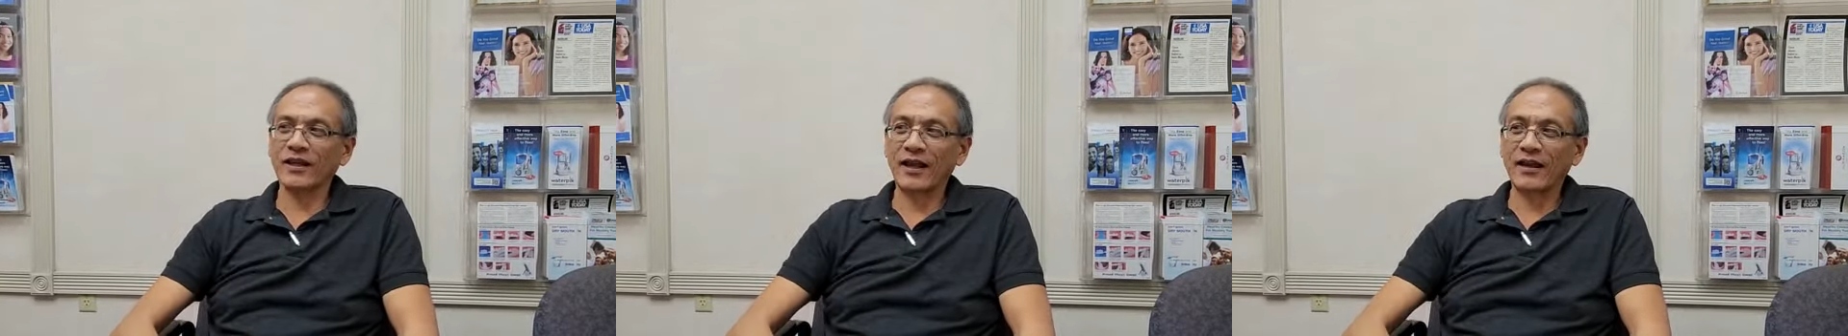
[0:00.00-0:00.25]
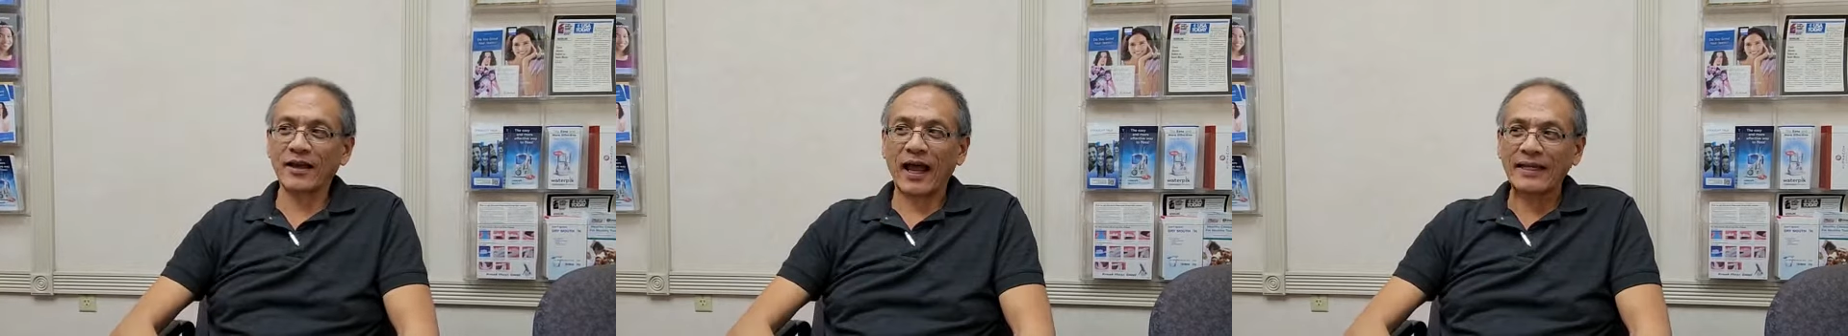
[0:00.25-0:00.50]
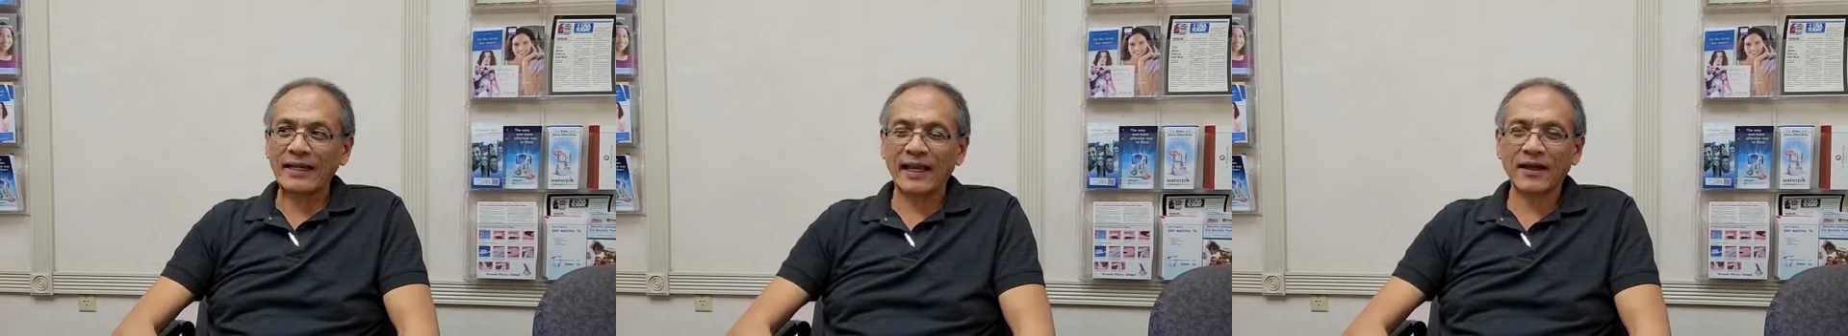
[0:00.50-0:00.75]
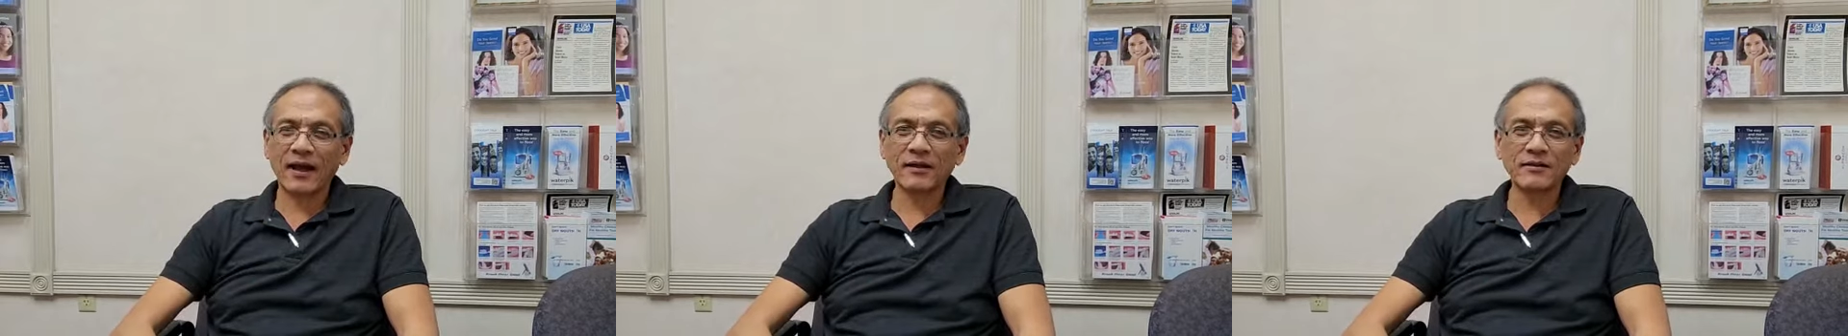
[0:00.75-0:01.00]
And I
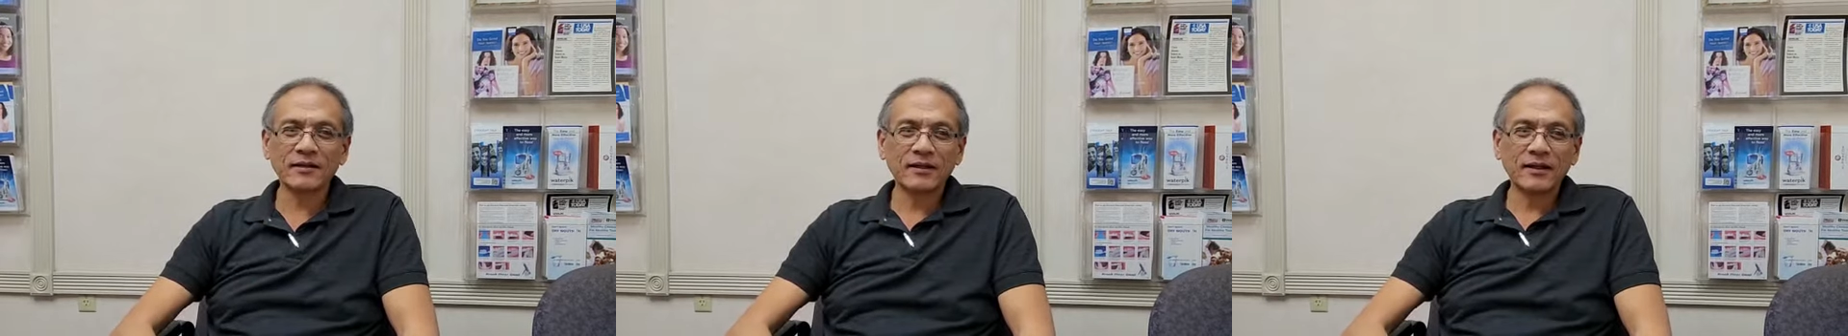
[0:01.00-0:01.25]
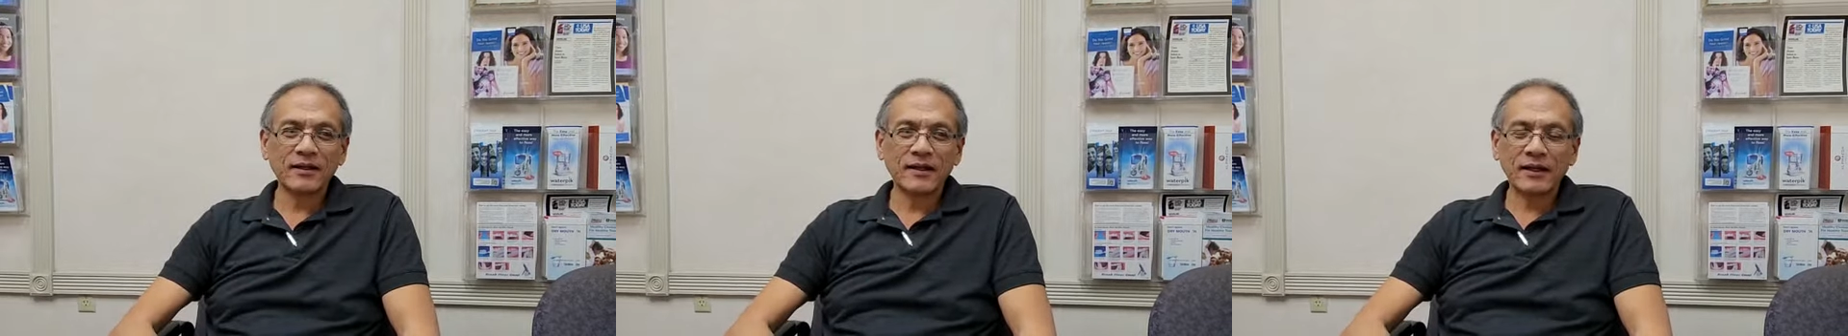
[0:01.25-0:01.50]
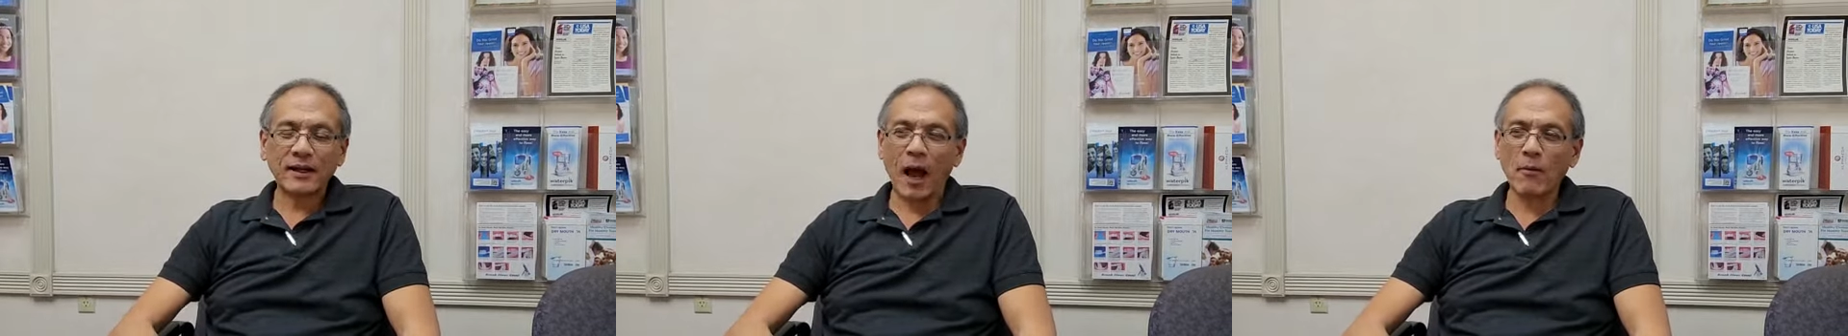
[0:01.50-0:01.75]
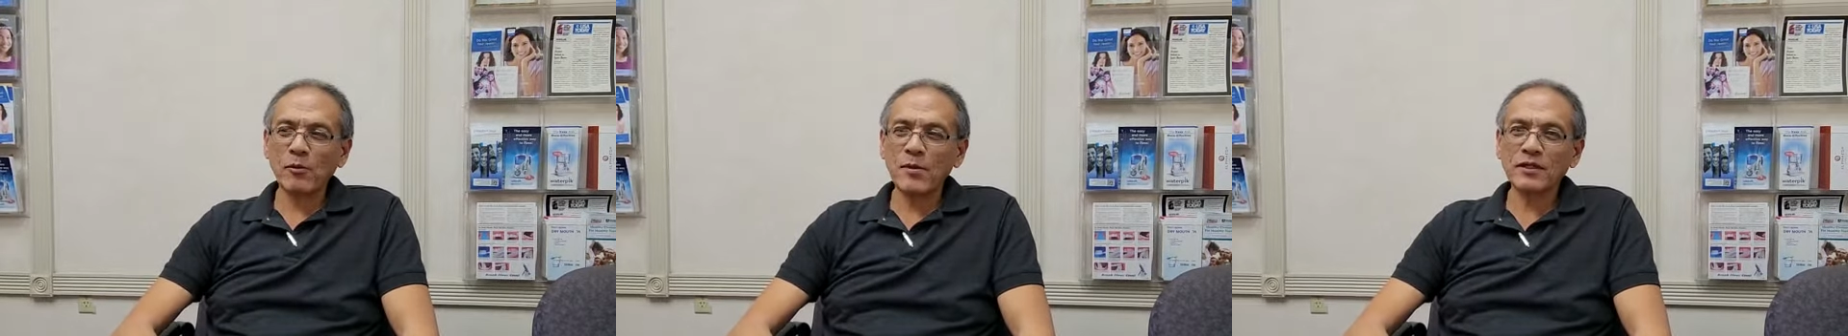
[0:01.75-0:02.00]
cannot
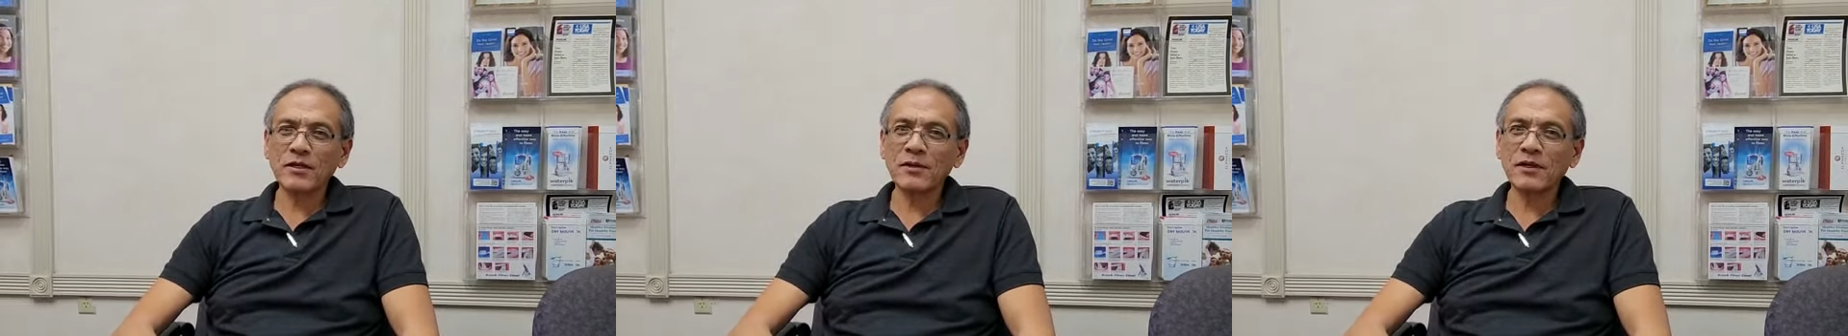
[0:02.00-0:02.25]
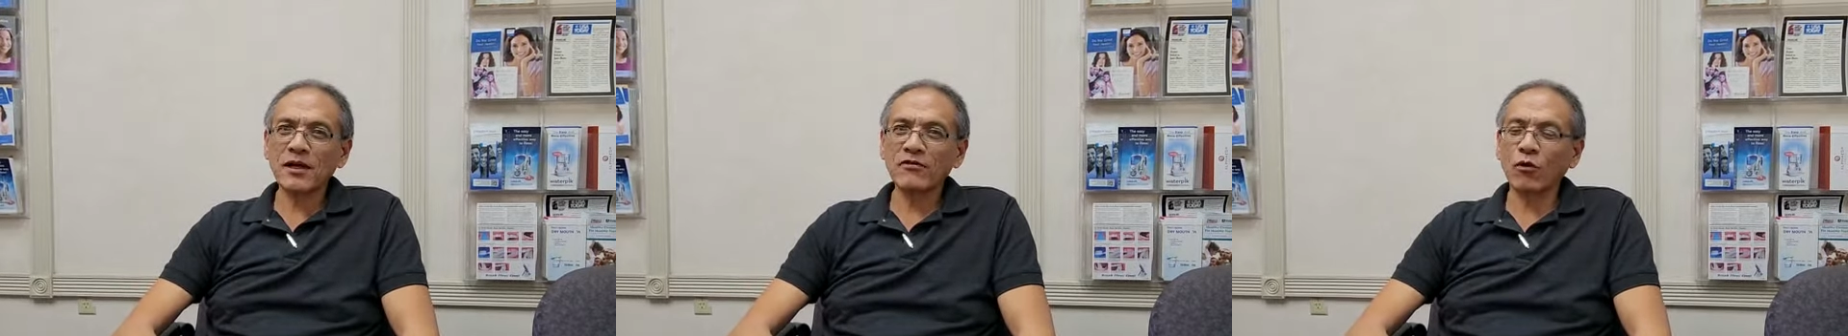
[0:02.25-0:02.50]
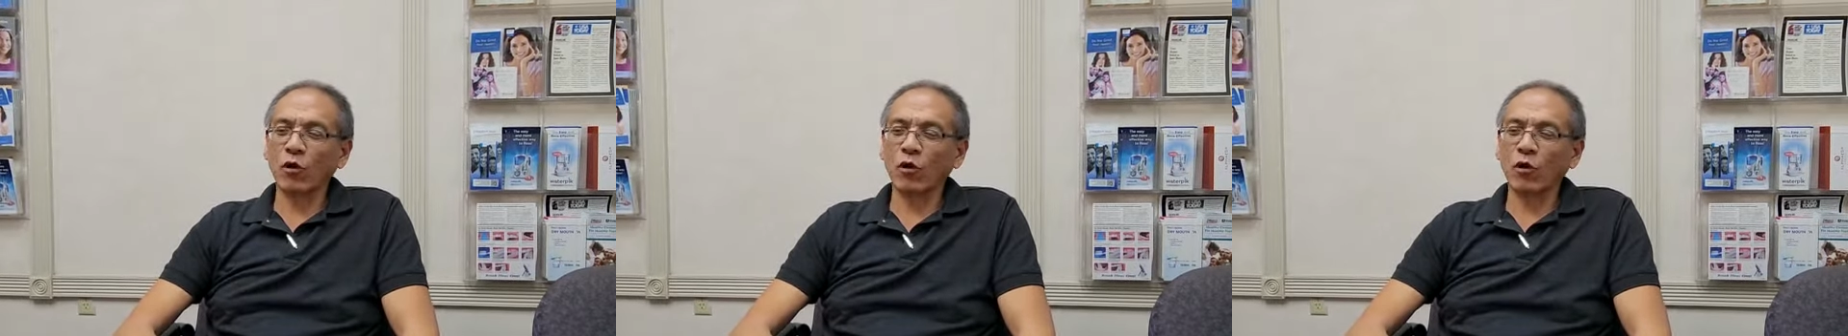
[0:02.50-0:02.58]
compliment him enough